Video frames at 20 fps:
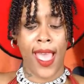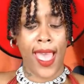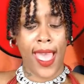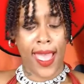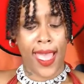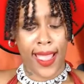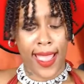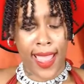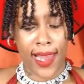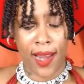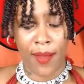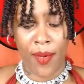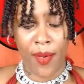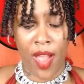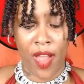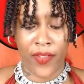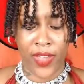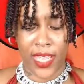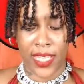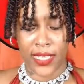I got up
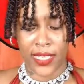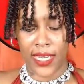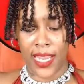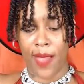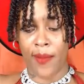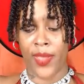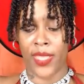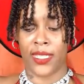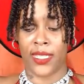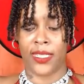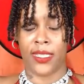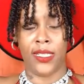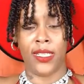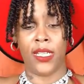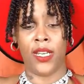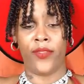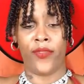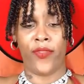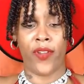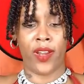off of his lap and
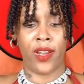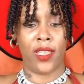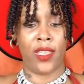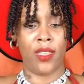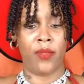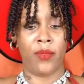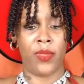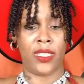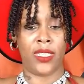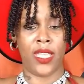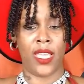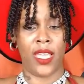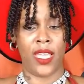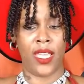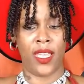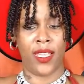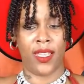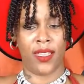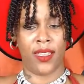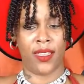stood in front of him and
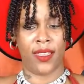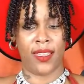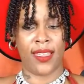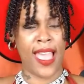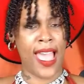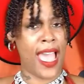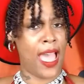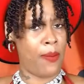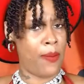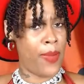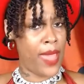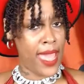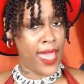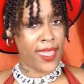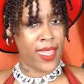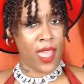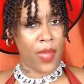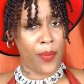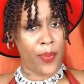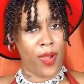said, "I
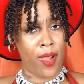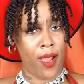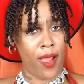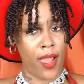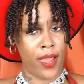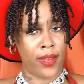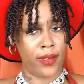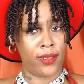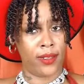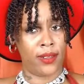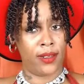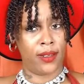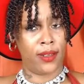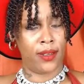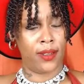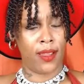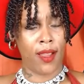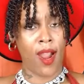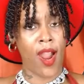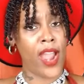beg your pardon.
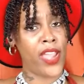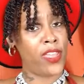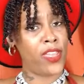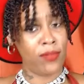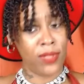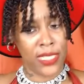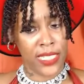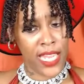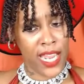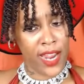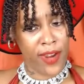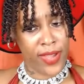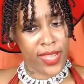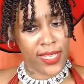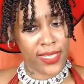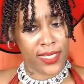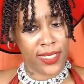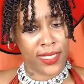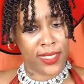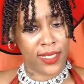Are you
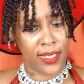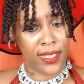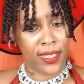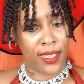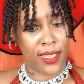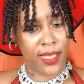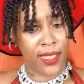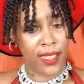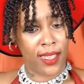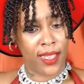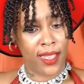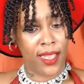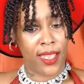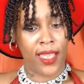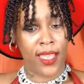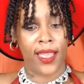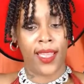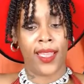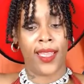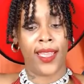serious?"
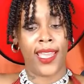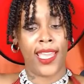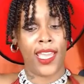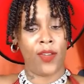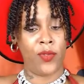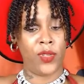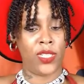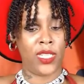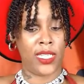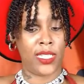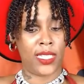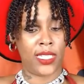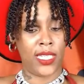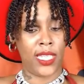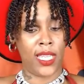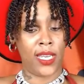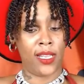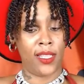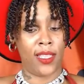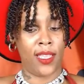He was just
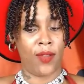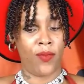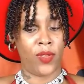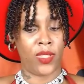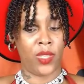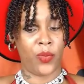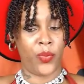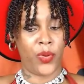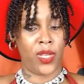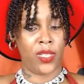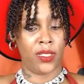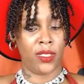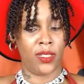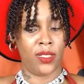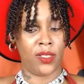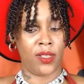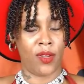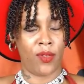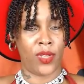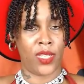sitting there with a puzzled
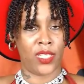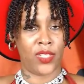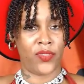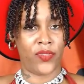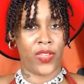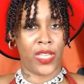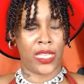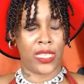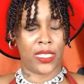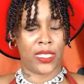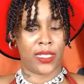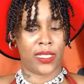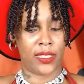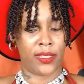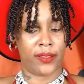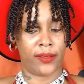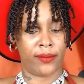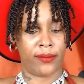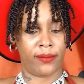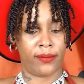look on his face.